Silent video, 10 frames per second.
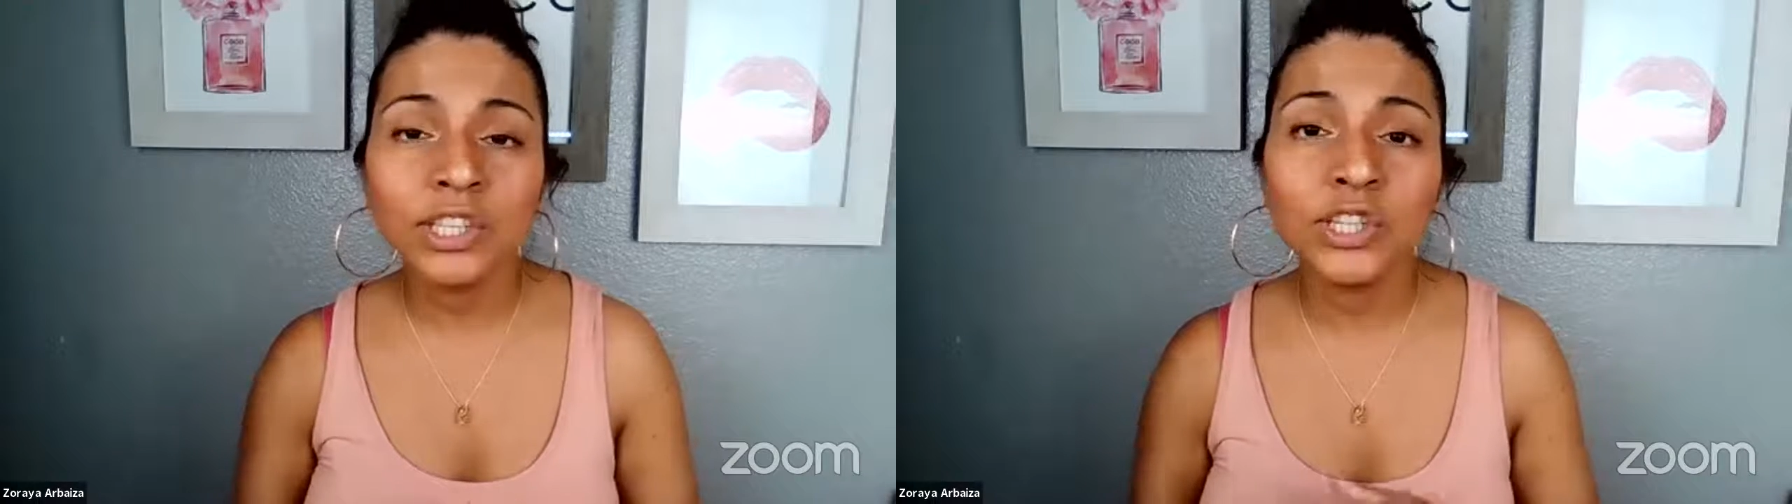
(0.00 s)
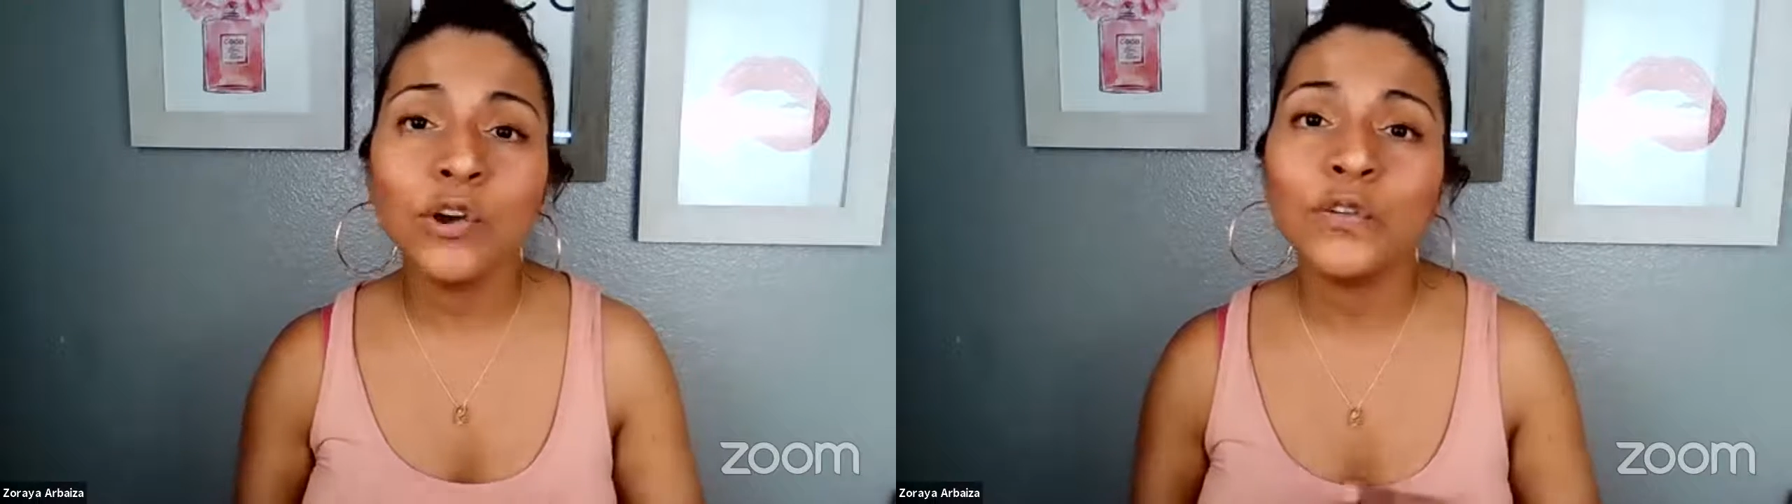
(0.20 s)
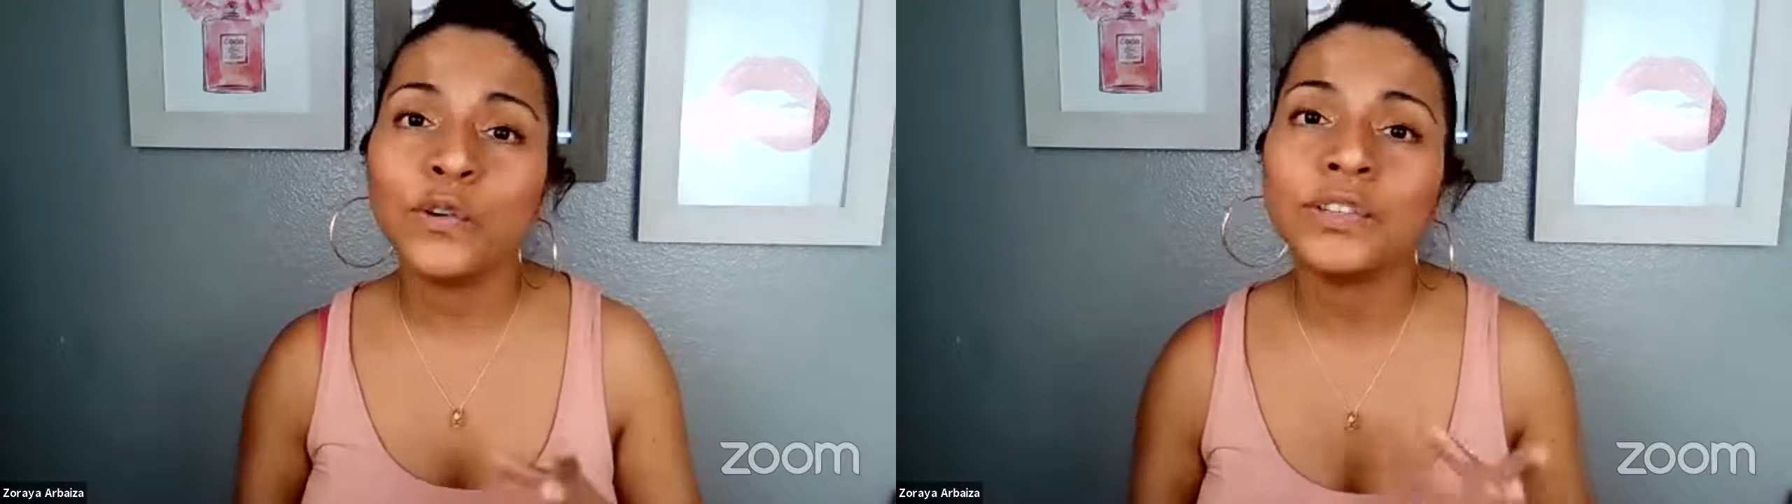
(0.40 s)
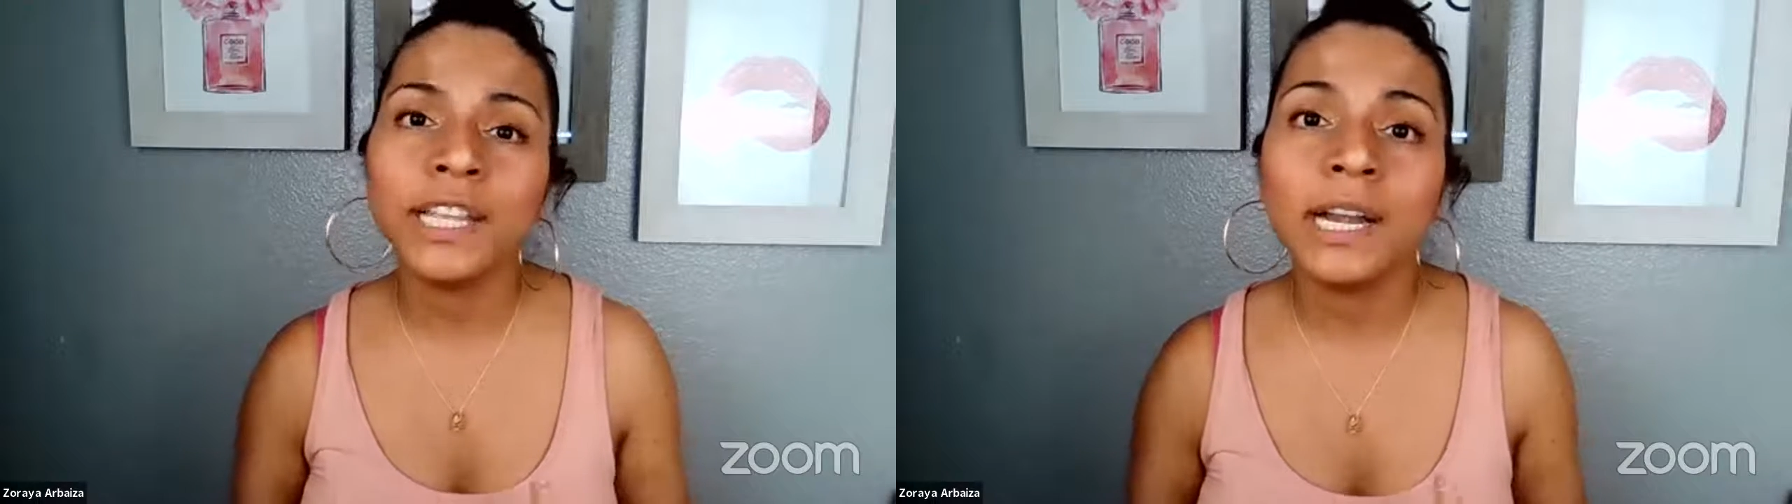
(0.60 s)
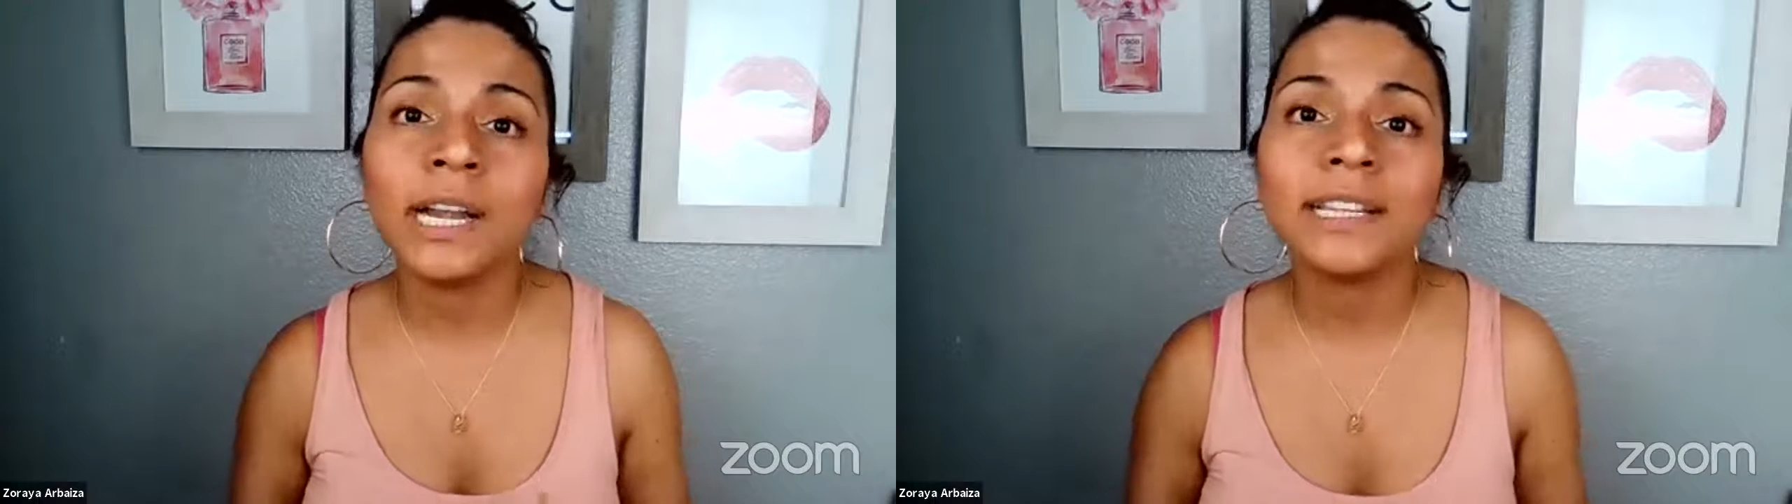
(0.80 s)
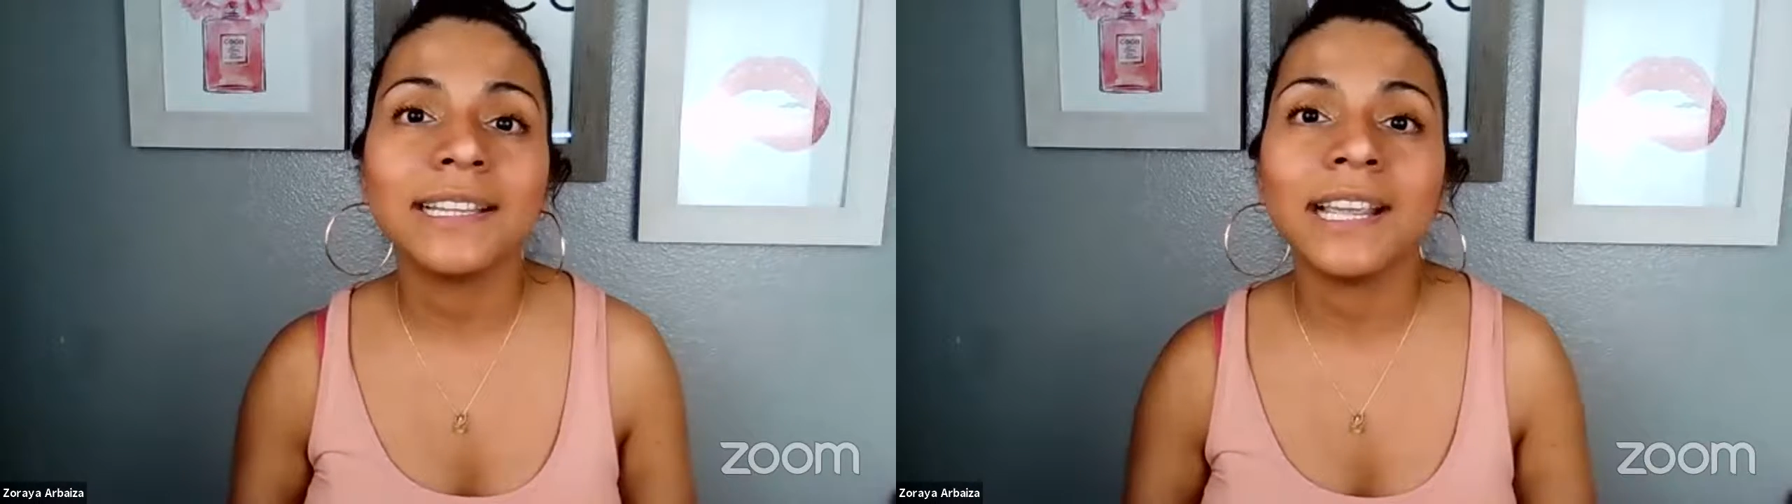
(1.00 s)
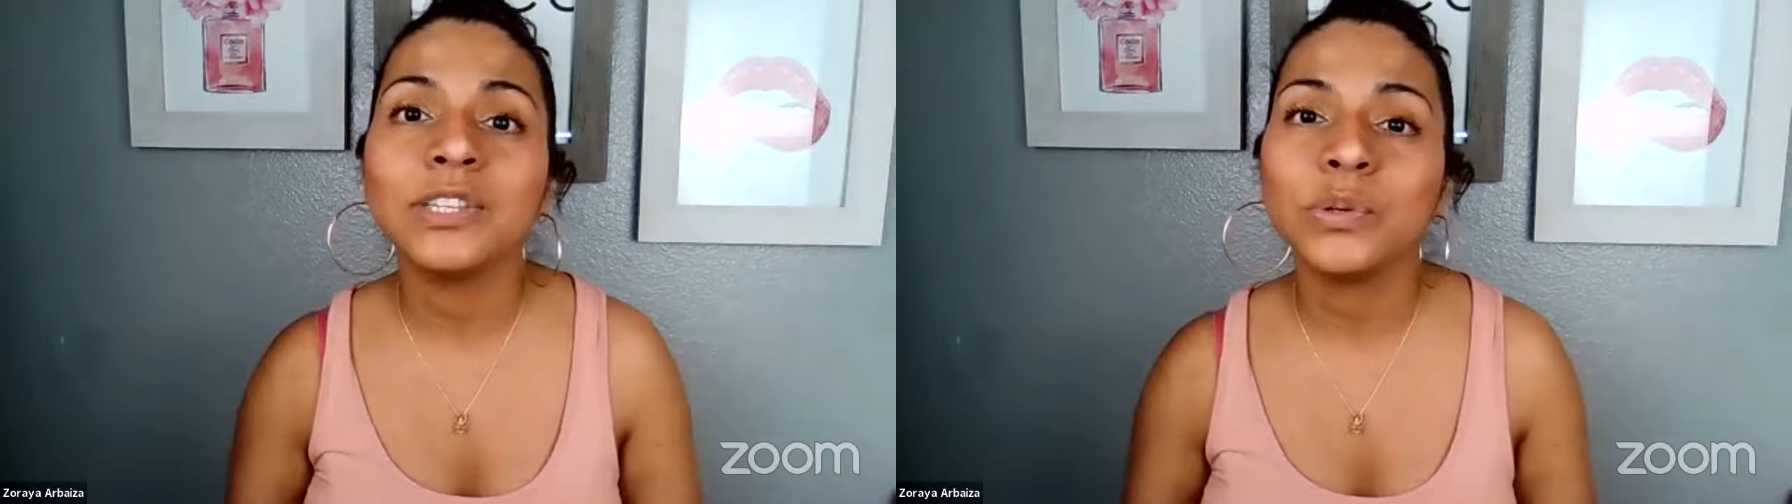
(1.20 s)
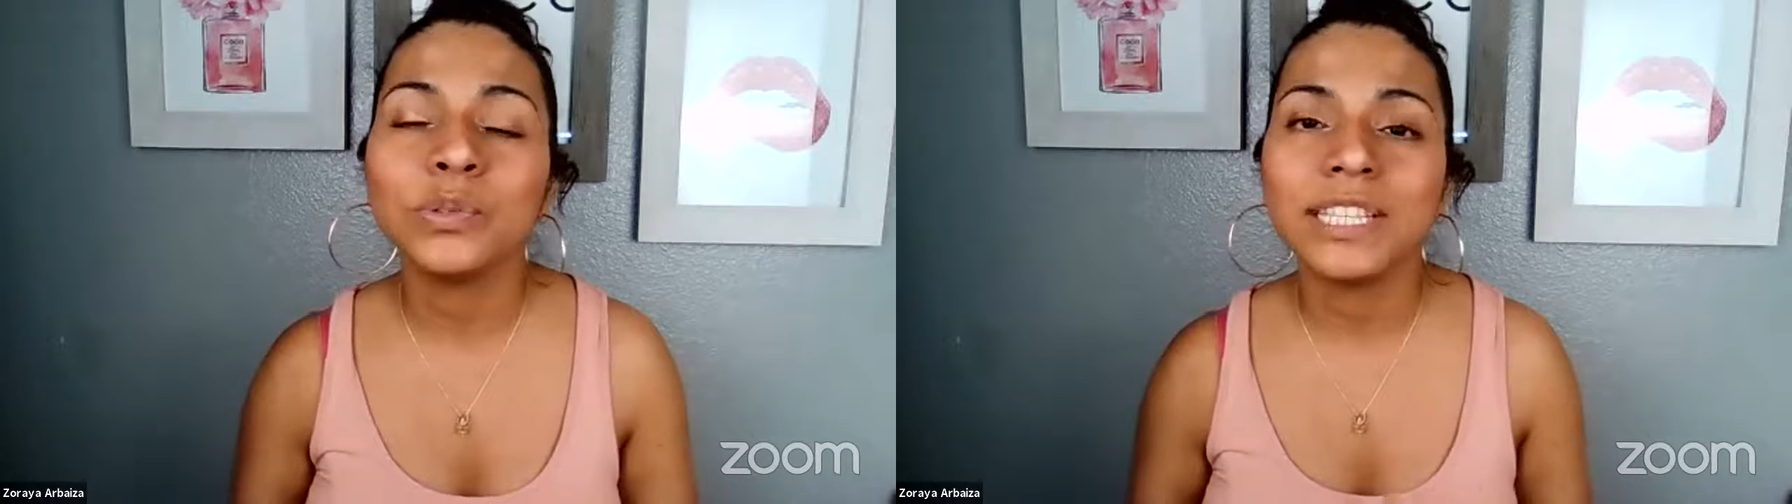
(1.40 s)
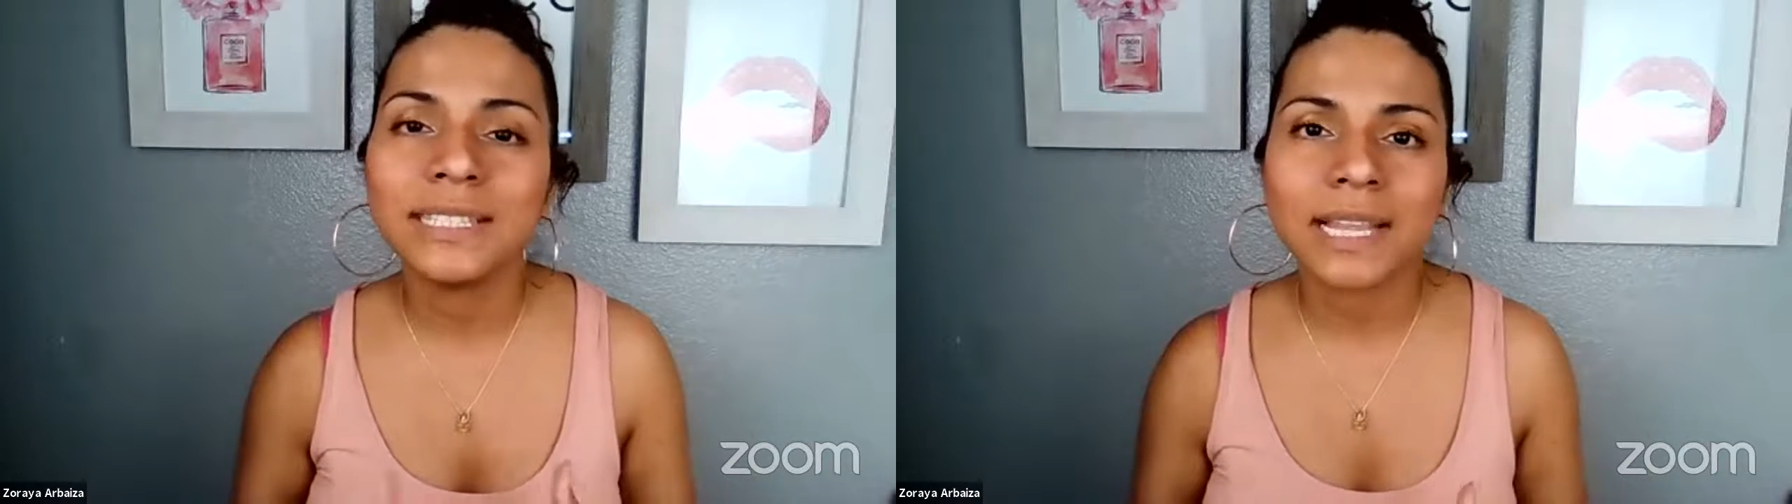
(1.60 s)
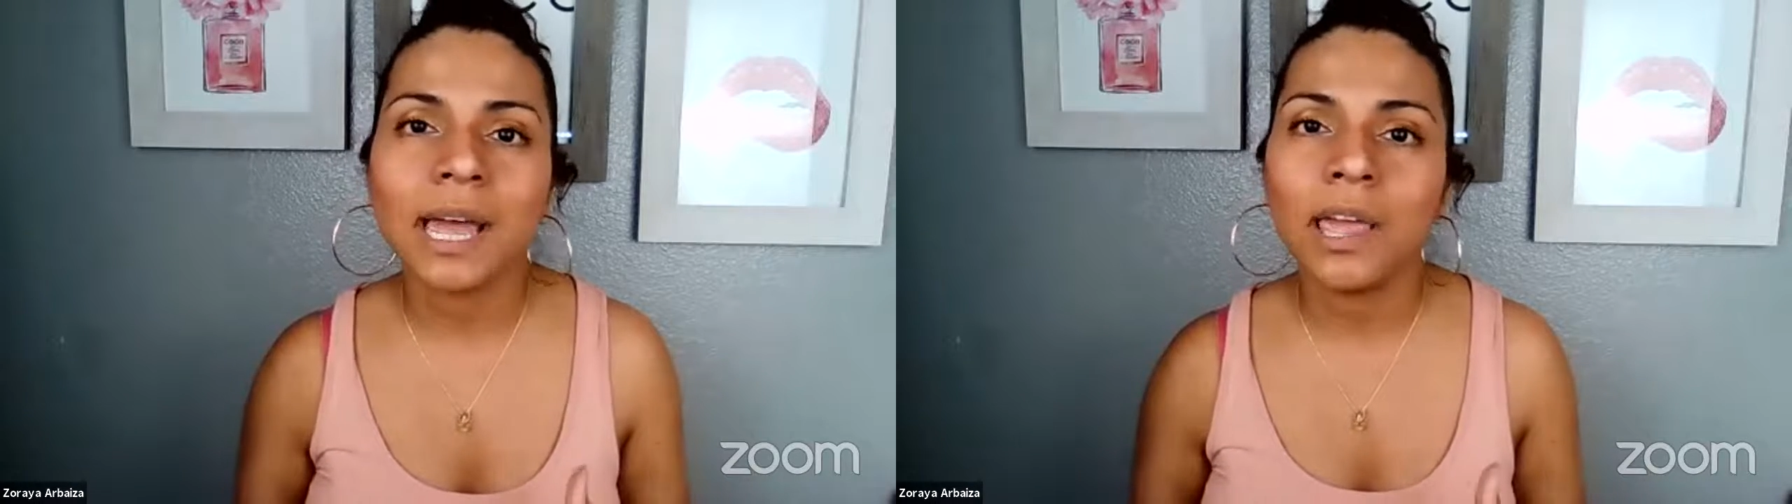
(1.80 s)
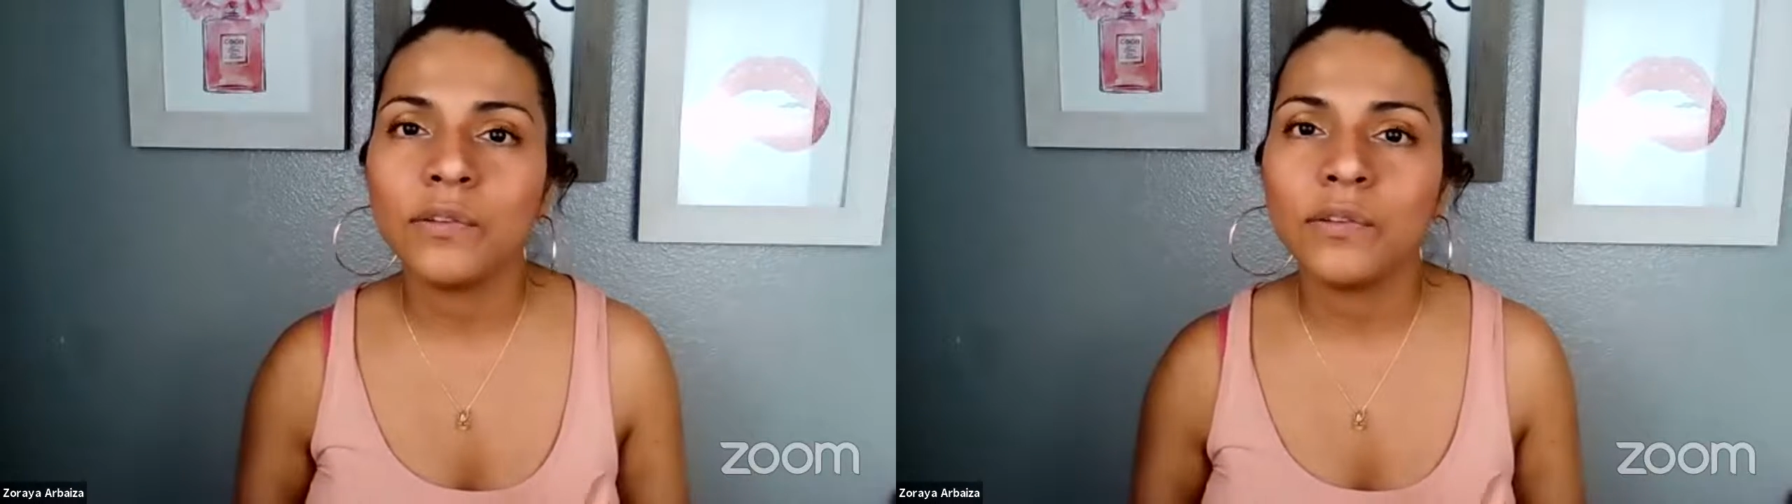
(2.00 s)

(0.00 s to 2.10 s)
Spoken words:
You know, from there, then you decide